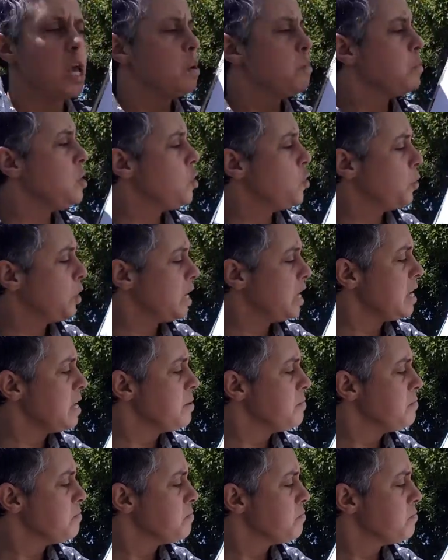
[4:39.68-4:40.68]

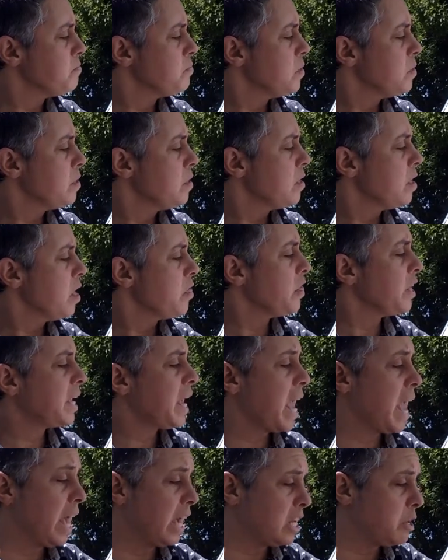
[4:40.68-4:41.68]
Miyuki, the
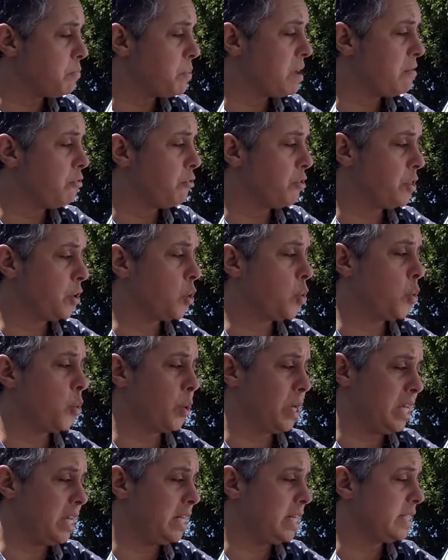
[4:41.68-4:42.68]
canopy for the
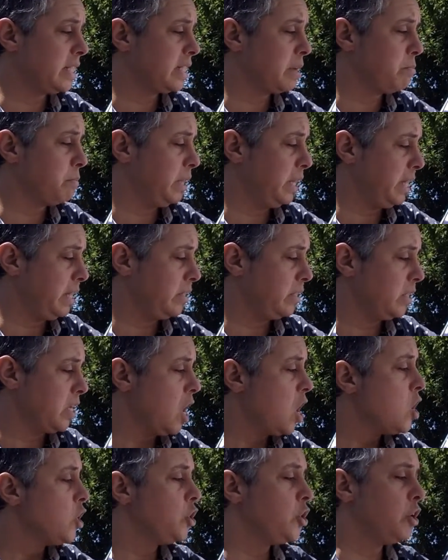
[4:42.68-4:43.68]
queen is complete.
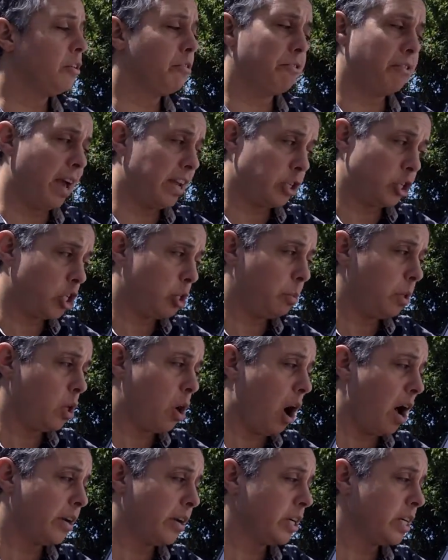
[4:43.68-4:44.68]
Your vegetable
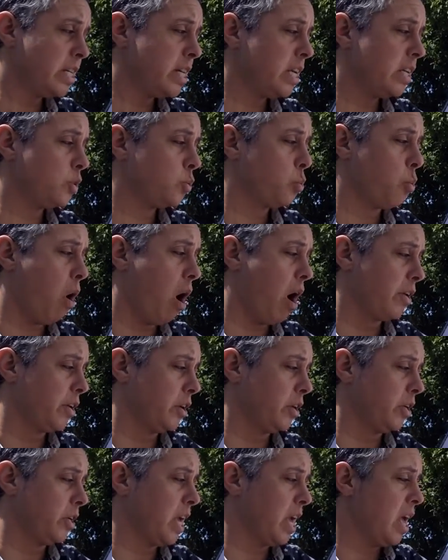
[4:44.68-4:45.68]
garden is
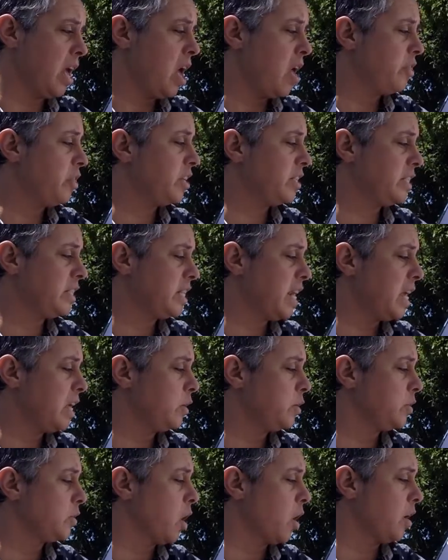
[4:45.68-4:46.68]
watered. The
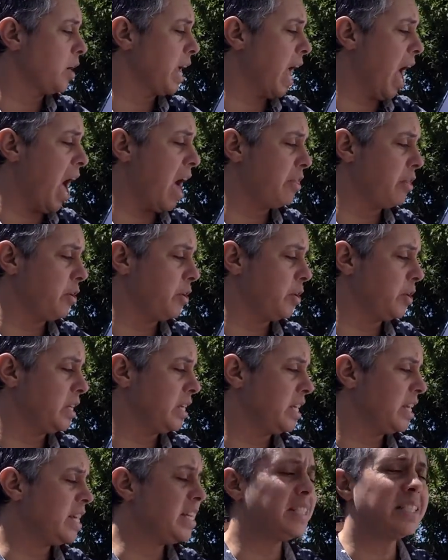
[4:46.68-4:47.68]
snails are gathered.
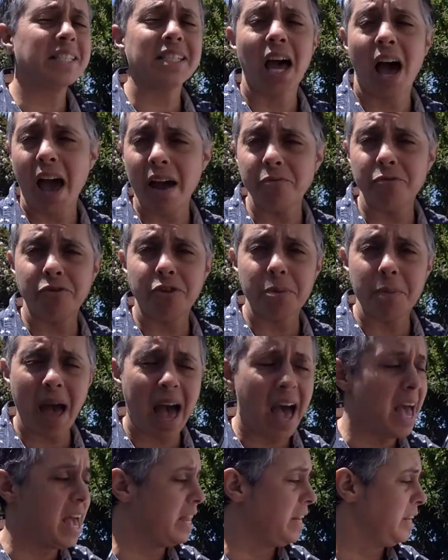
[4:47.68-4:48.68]
It's time for
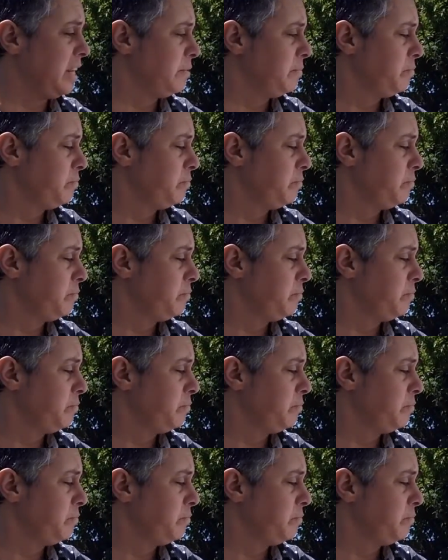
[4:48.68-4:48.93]
bed.